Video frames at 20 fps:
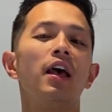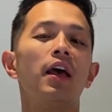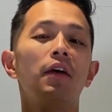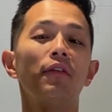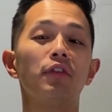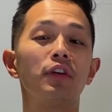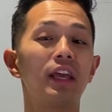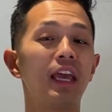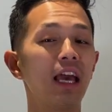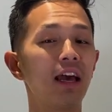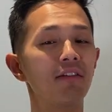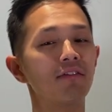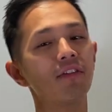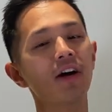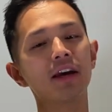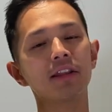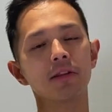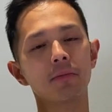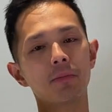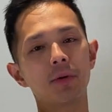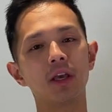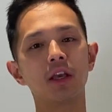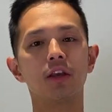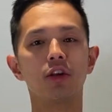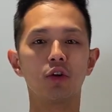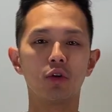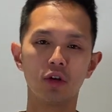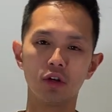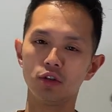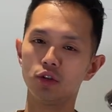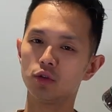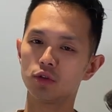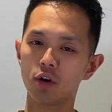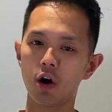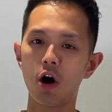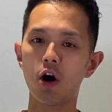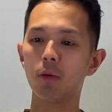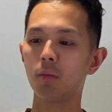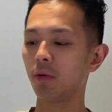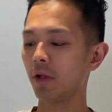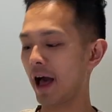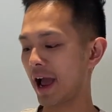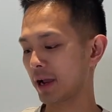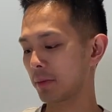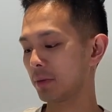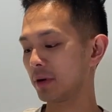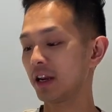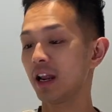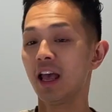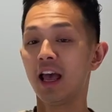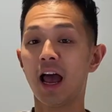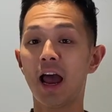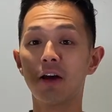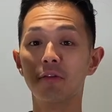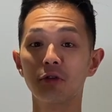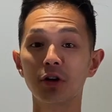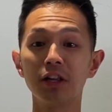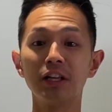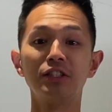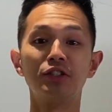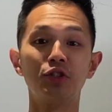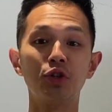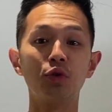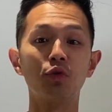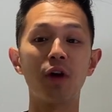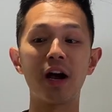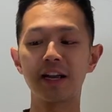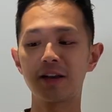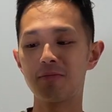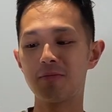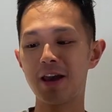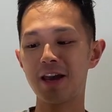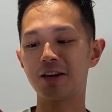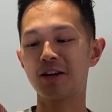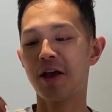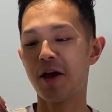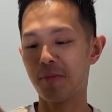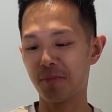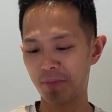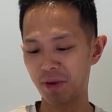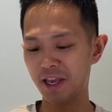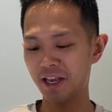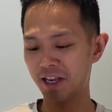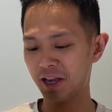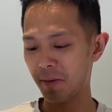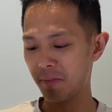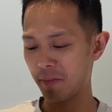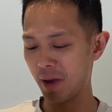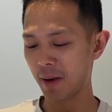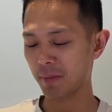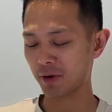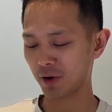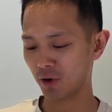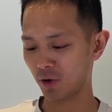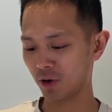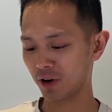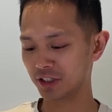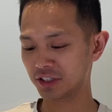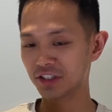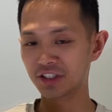If you can't find the pink, you can use all black, but I really do recommend pink peppercorns.